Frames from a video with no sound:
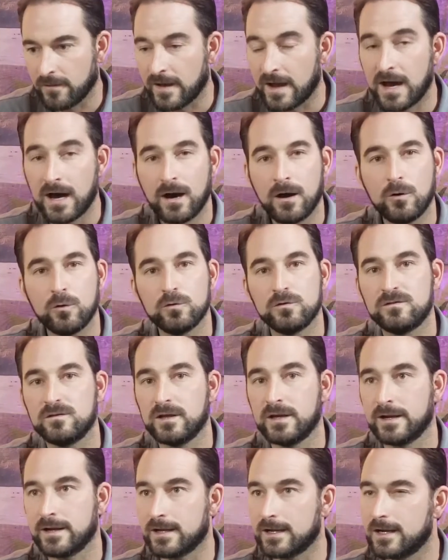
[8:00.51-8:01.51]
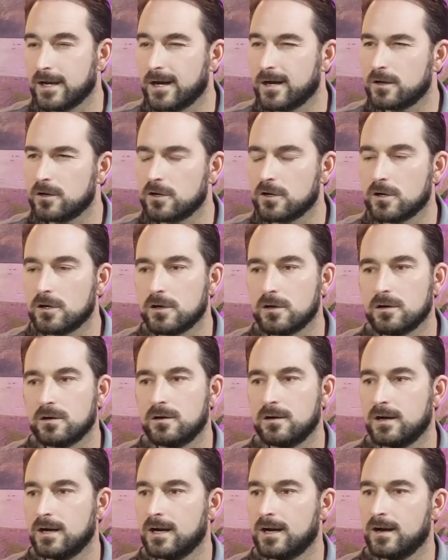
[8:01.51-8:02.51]
the house, in a gutter,
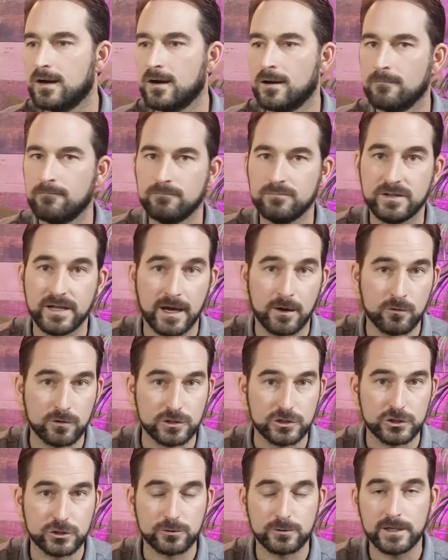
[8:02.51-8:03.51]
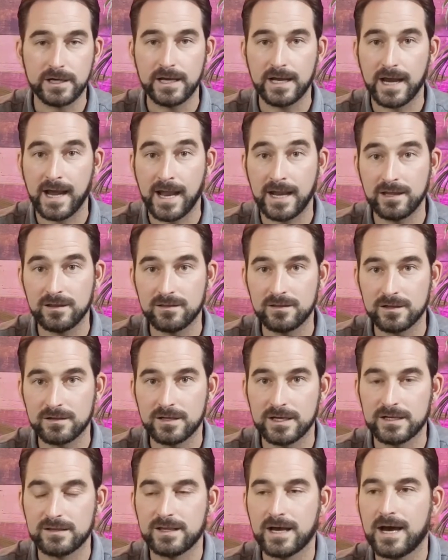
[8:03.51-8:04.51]
uh, down a tree, anything
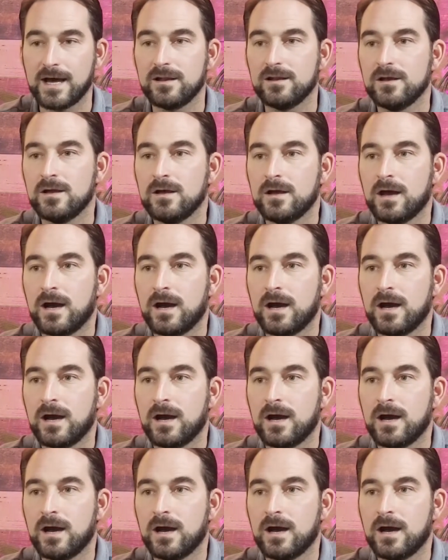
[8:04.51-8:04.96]
like that.